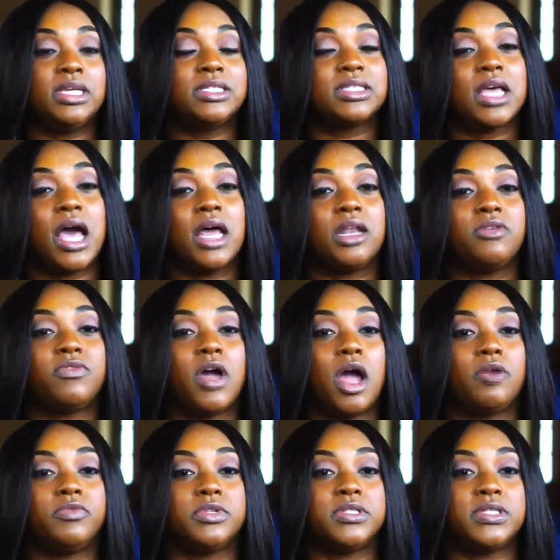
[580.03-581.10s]
this kind of
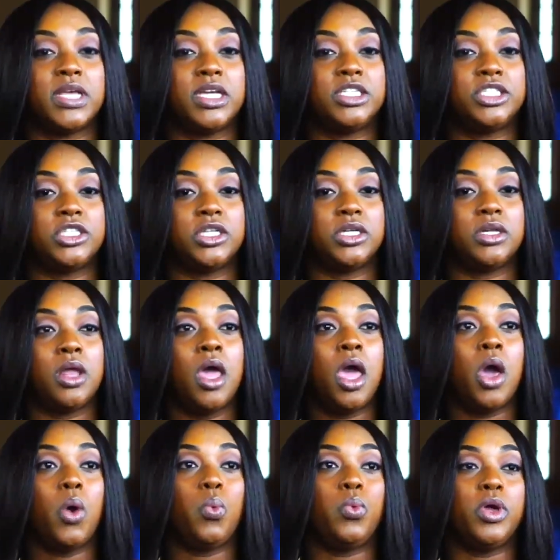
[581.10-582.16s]
conversation
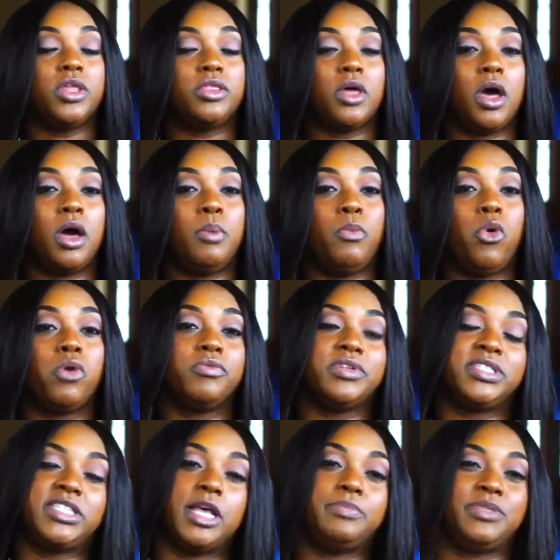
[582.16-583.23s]
with uh, more
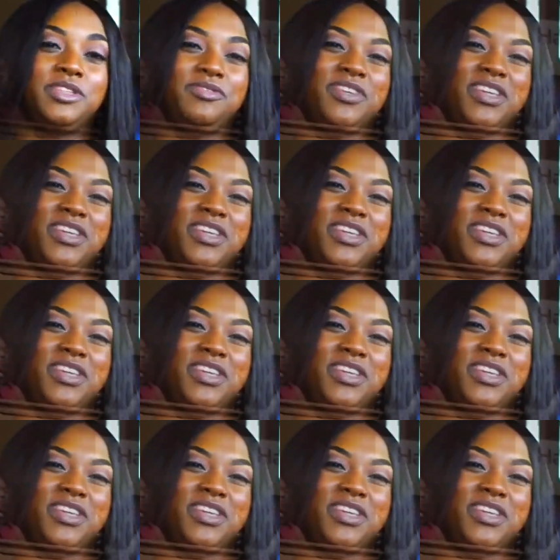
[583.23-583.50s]
receptive